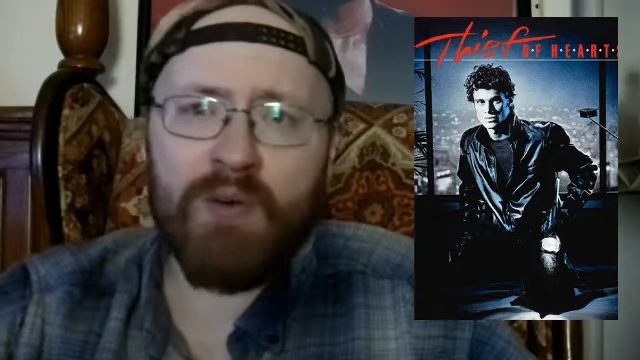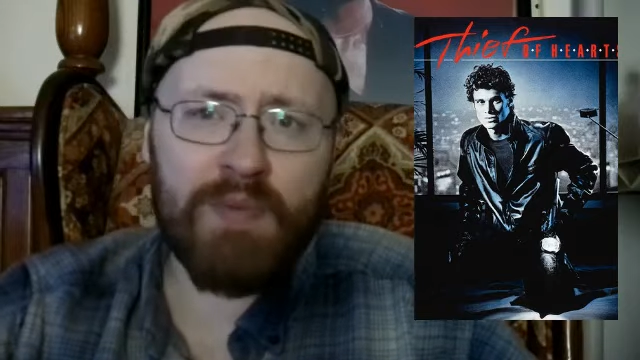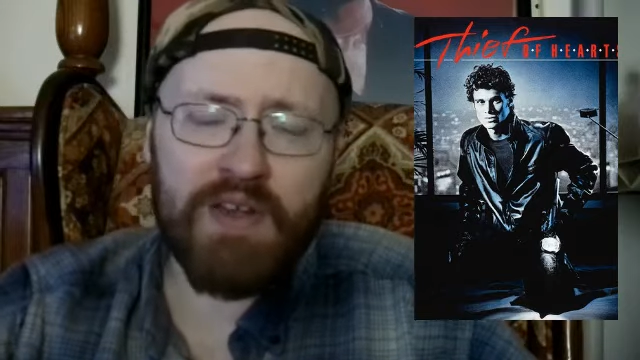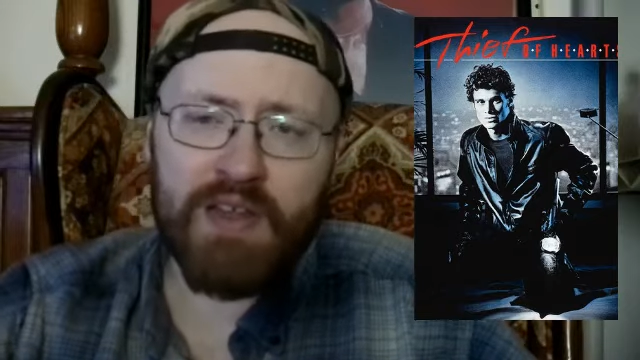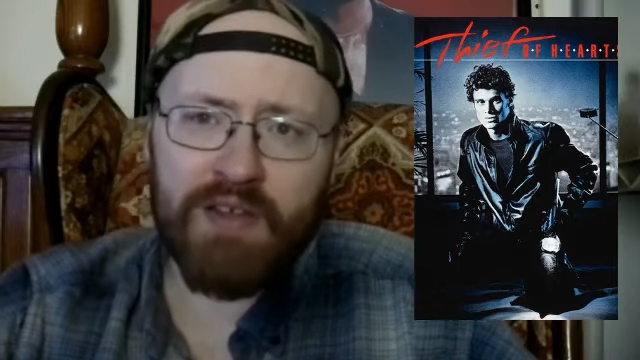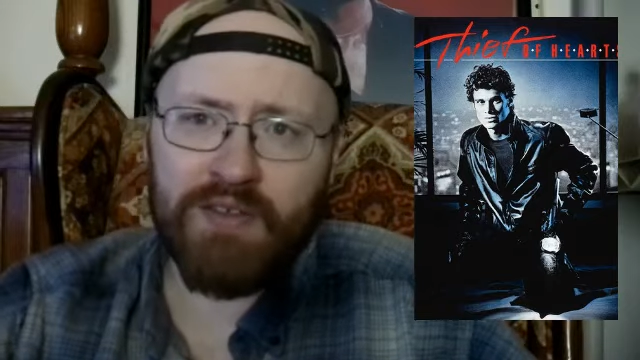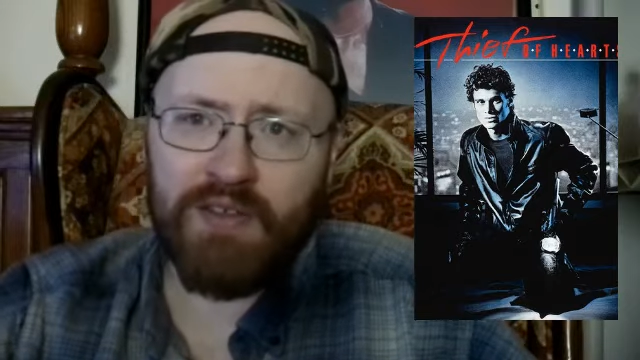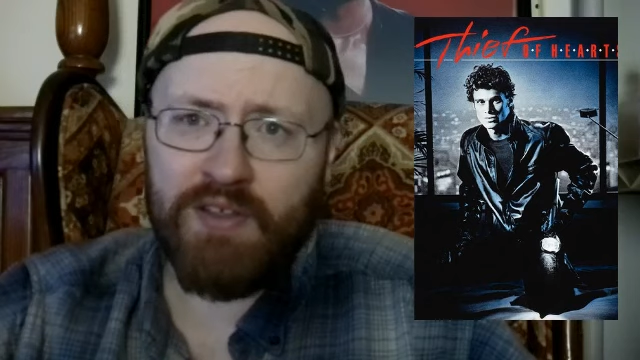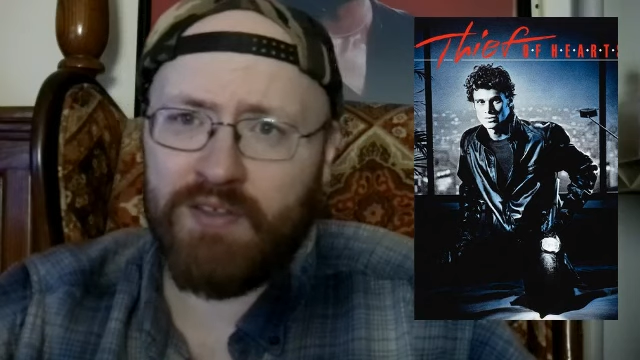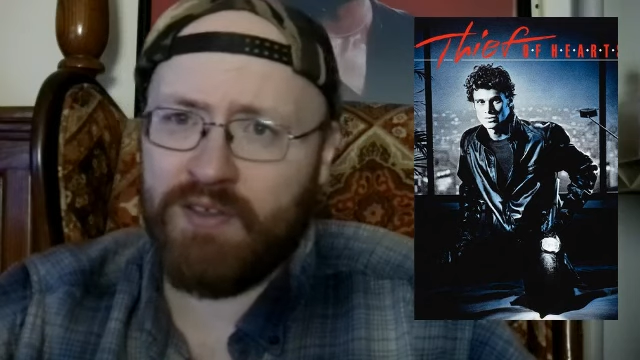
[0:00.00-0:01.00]
because
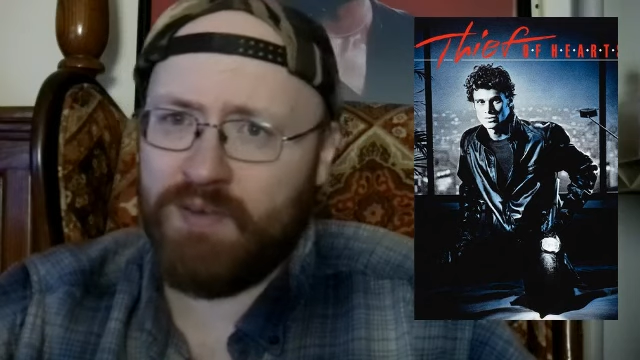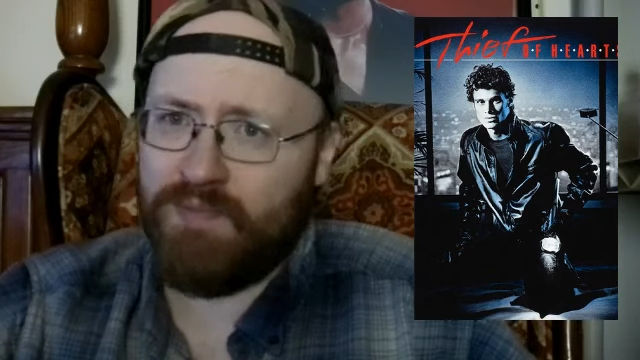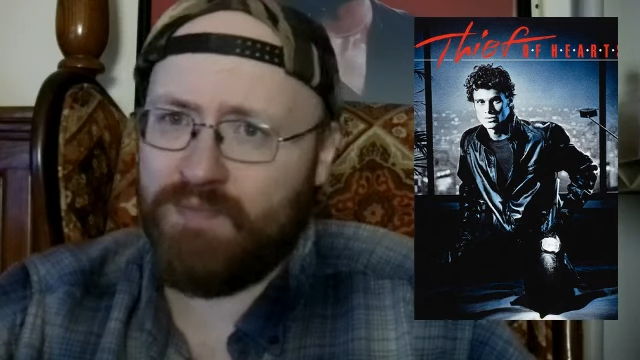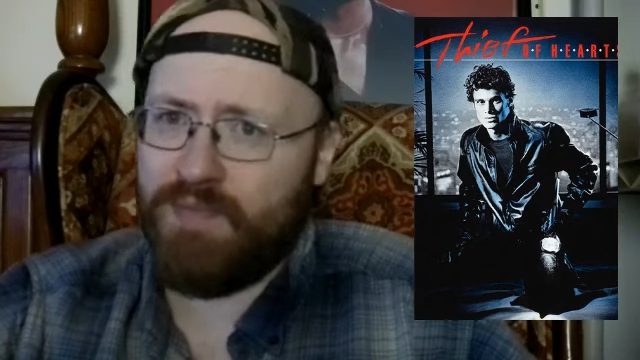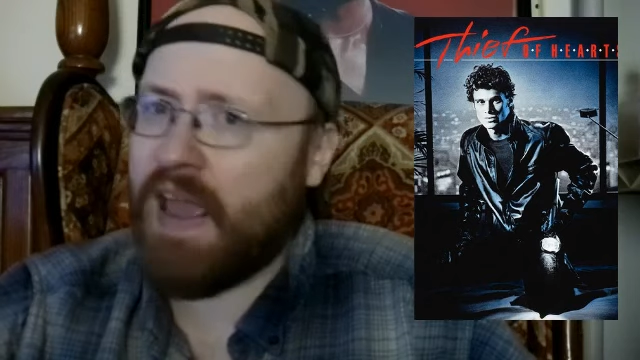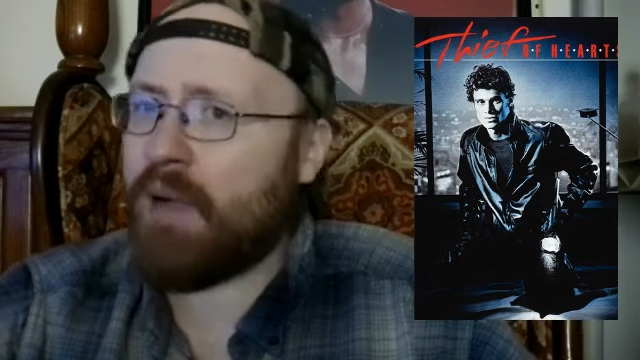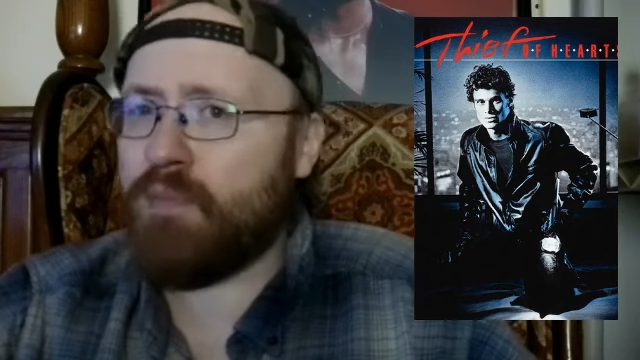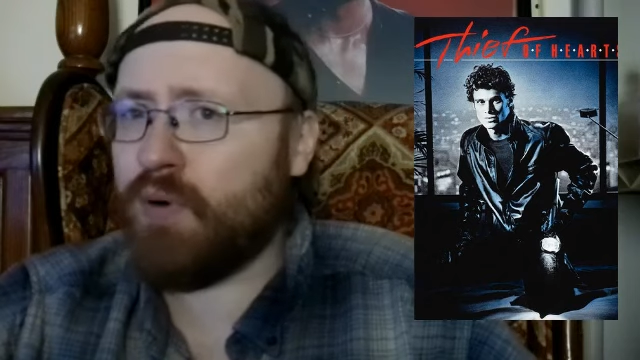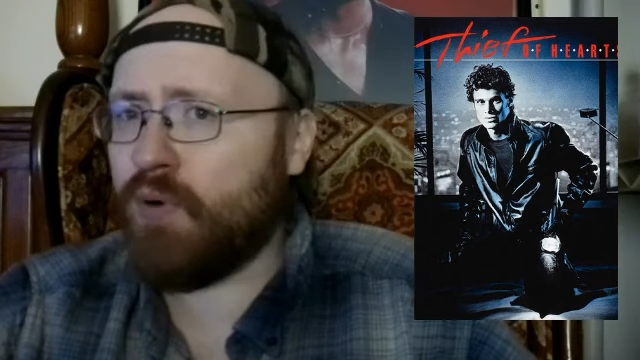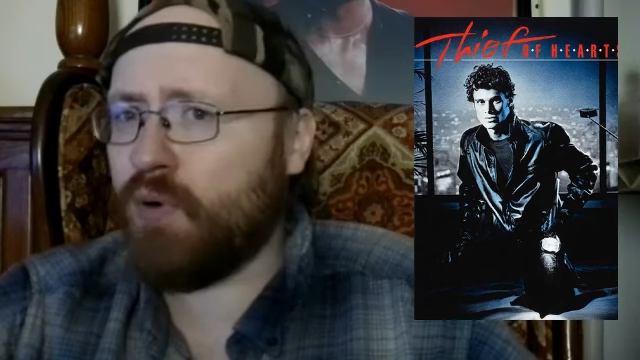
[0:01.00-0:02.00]
he's a cat
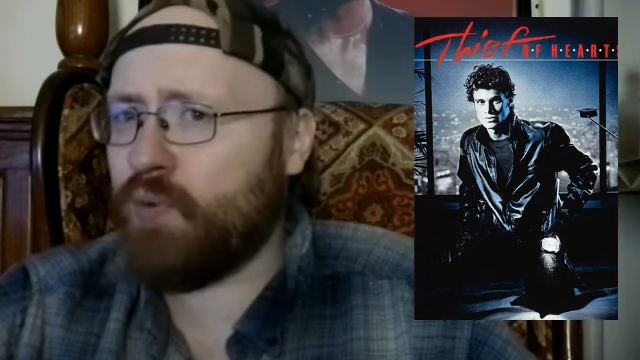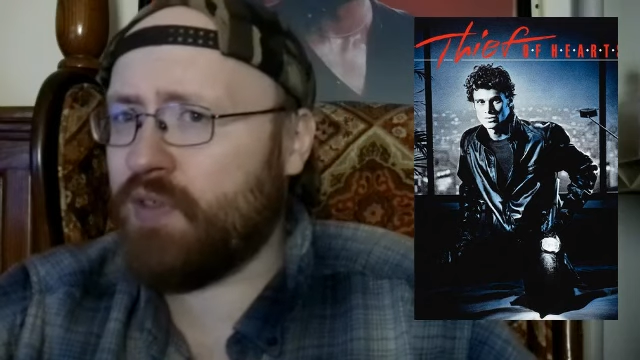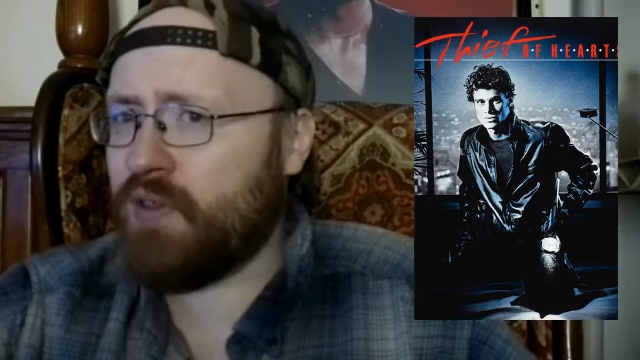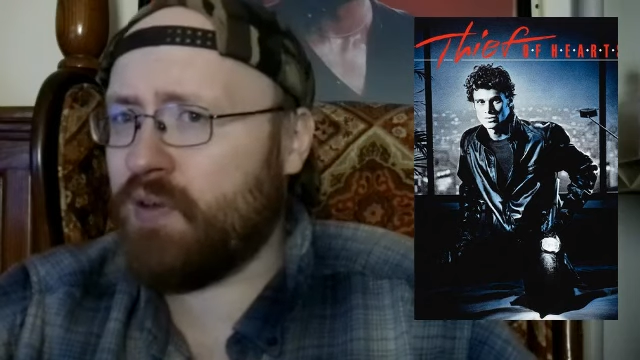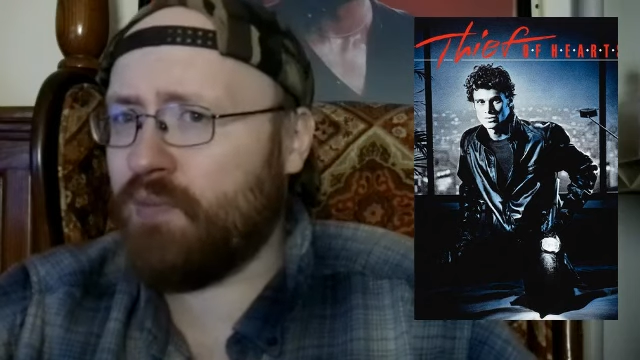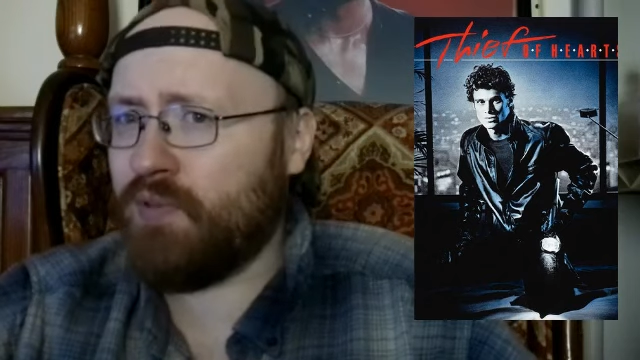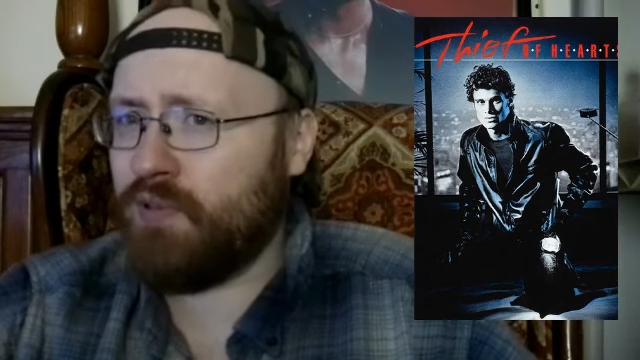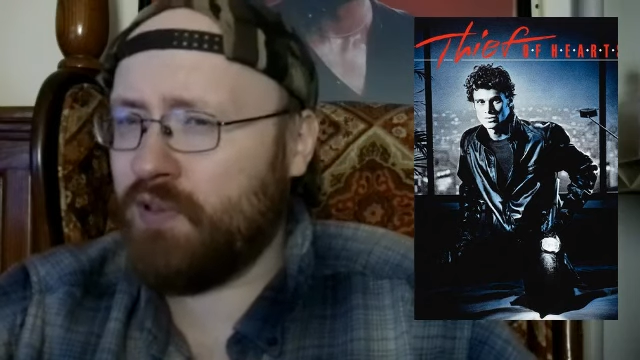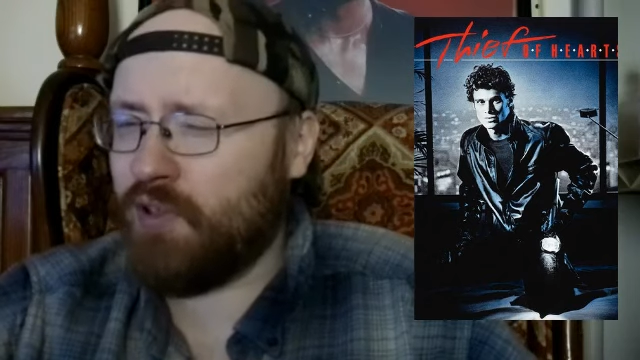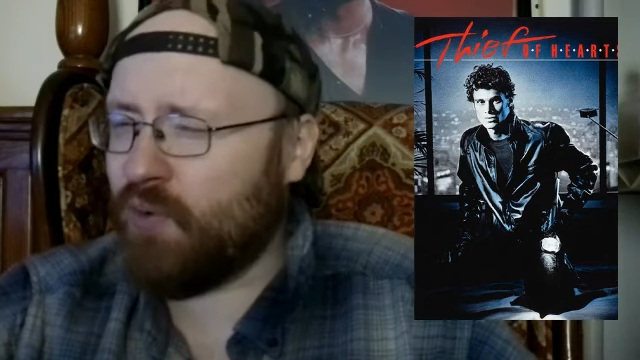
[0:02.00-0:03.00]
burglar with a
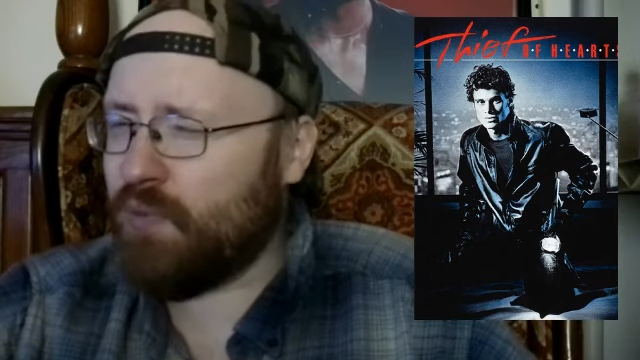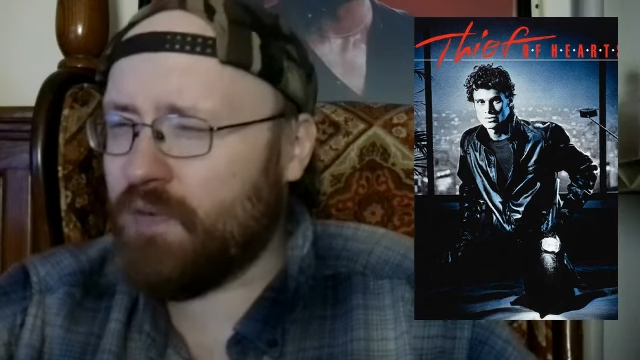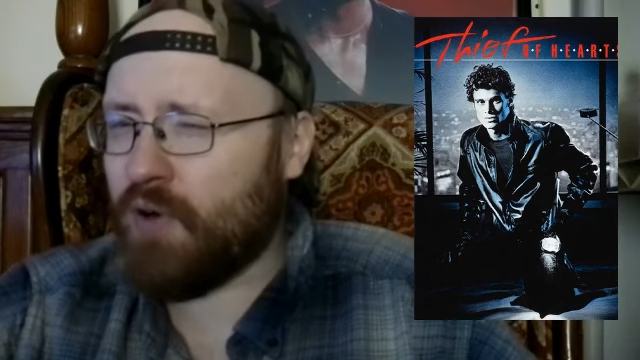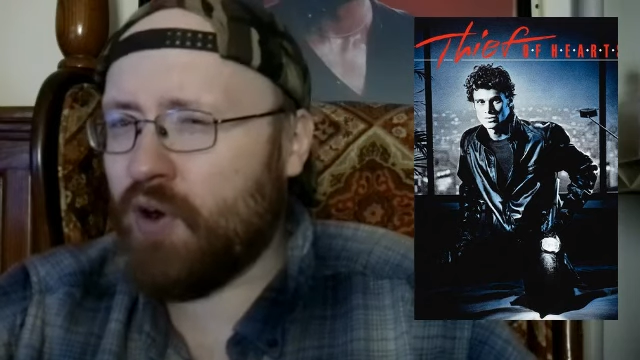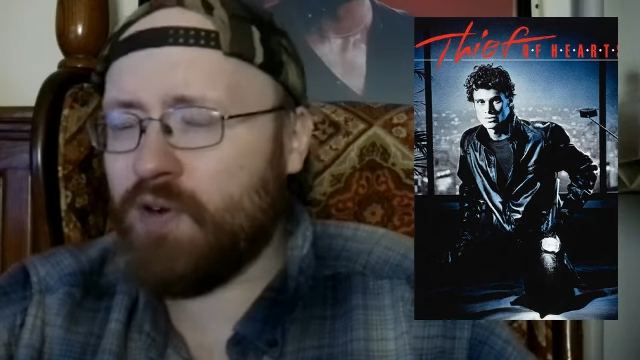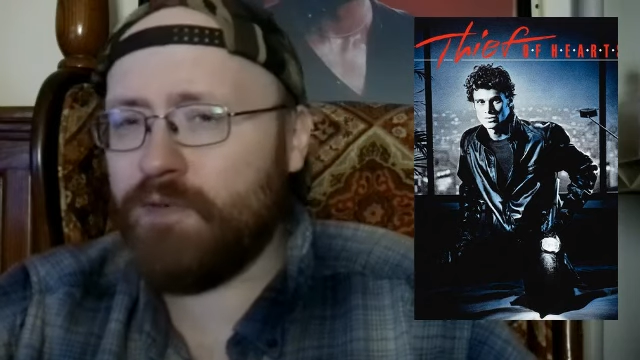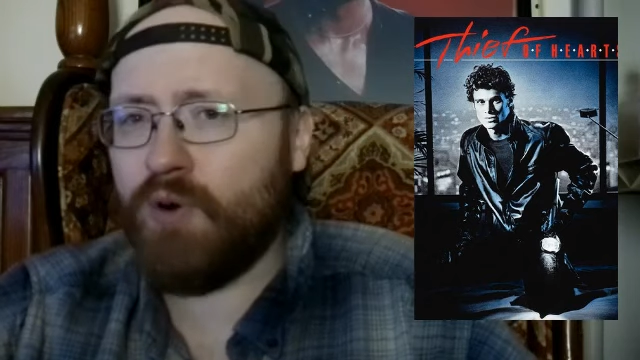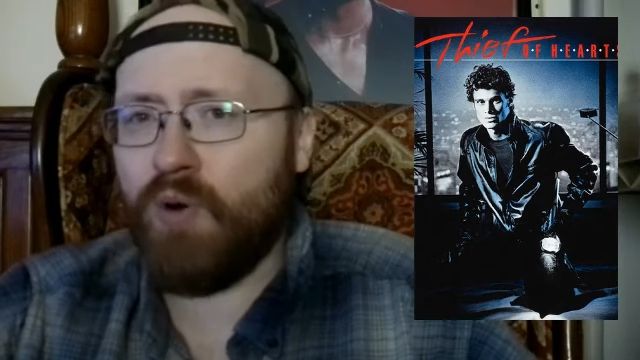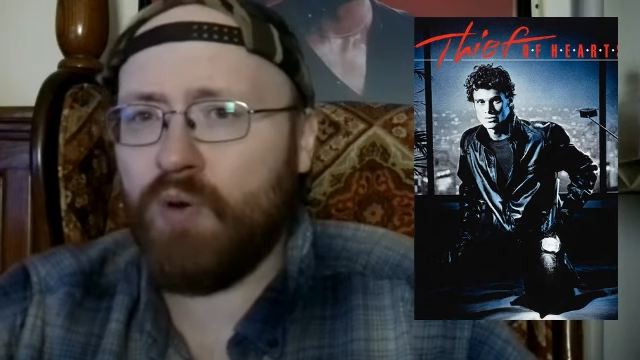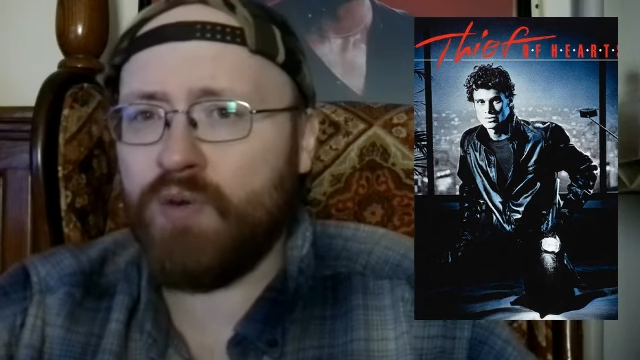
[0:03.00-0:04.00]
little bit of a heart of
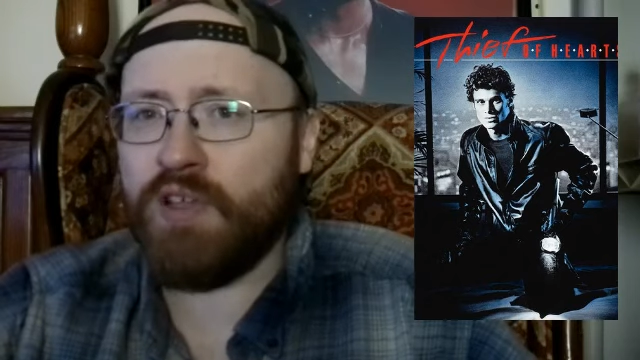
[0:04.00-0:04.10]
gold,